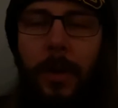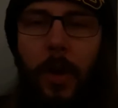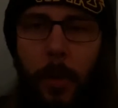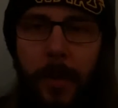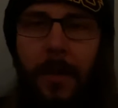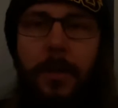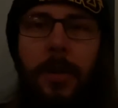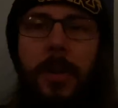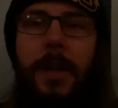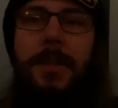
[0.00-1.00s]
I hope you're having
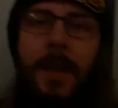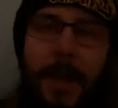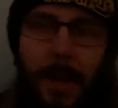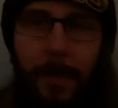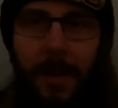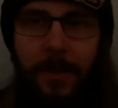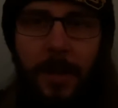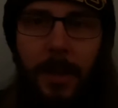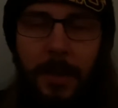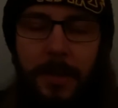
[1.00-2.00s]
a great day. I'm having a
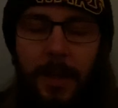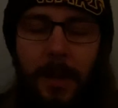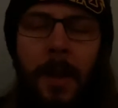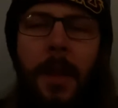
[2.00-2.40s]
good day.